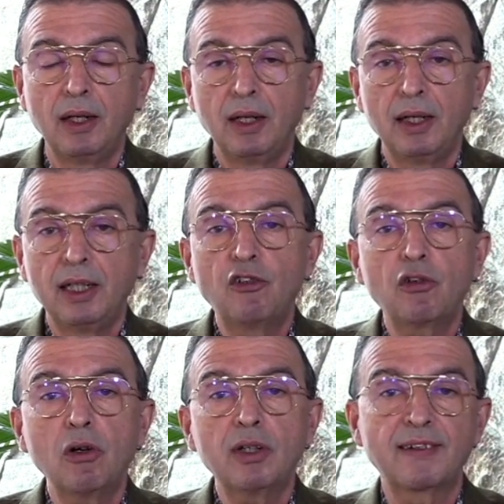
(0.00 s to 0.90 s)
It's
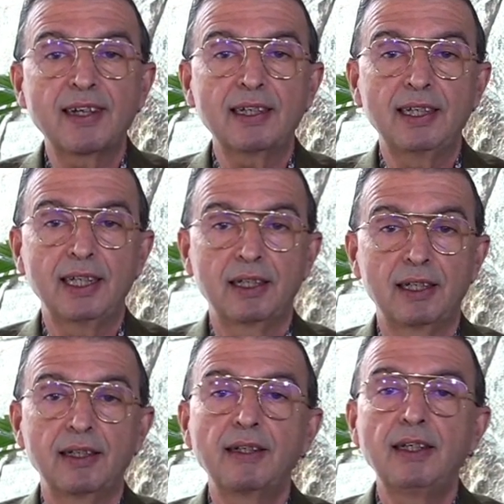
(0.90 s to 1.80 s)
called satya,
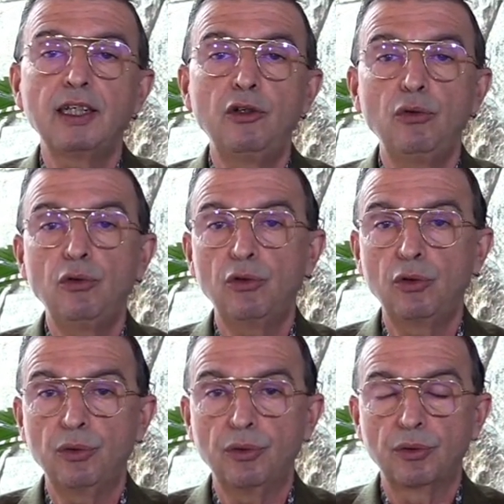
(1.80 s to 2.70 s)
stick to
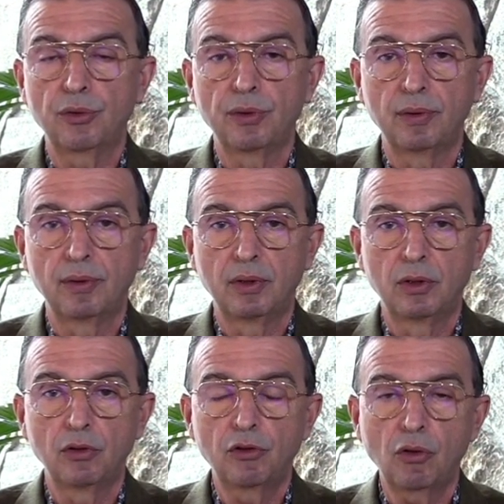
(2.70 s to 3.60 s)
truth.
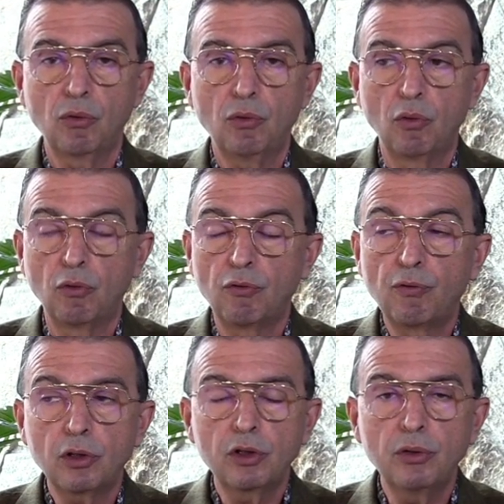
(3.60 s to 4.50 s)
So for
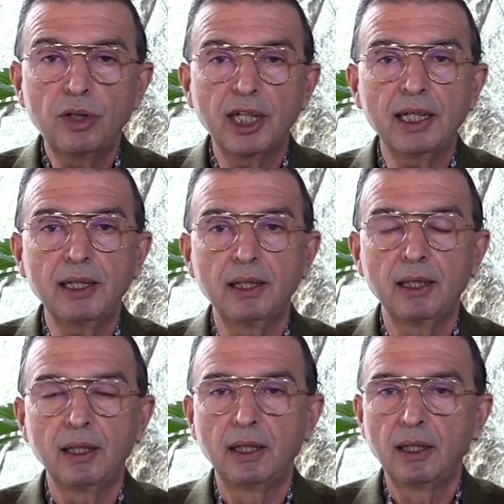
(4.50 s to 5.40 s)
today,
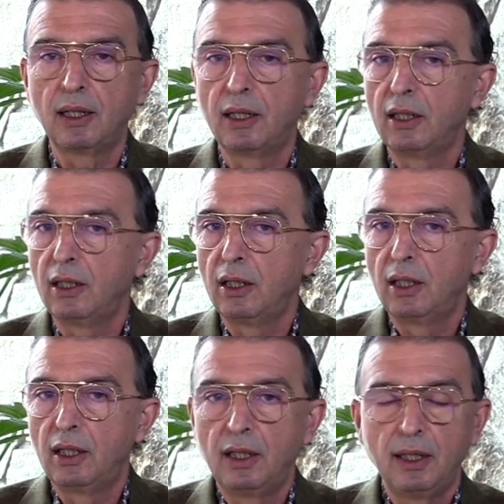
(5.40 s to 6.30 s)

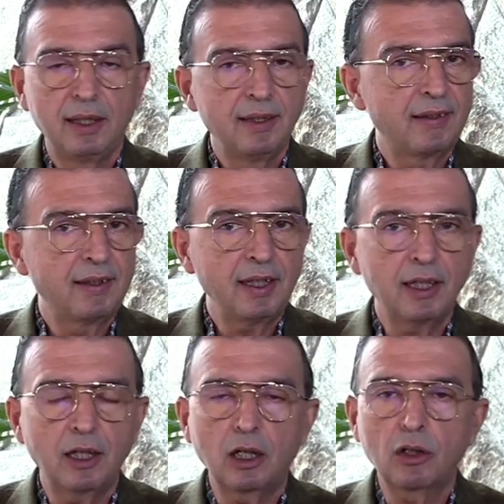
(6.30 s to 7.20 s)
stick
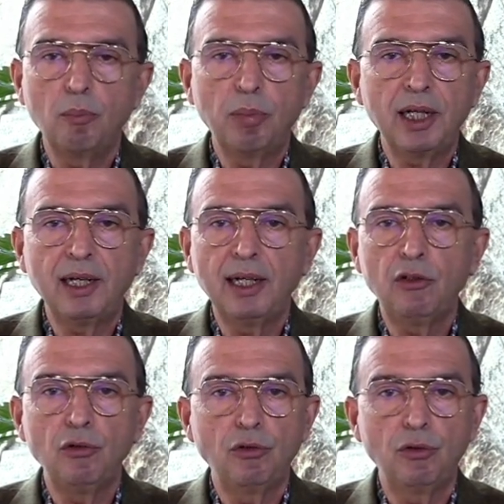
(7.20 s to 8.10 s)
completely to
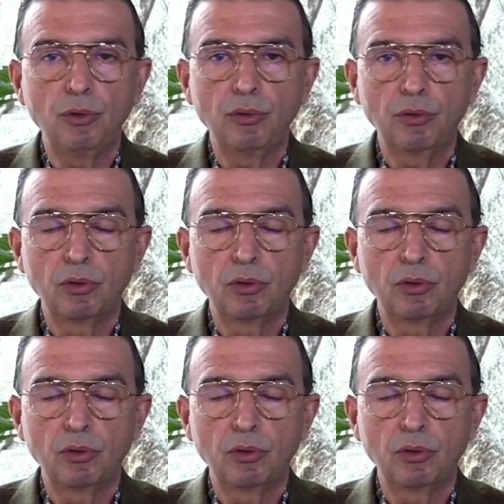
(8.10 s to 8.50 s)
truth.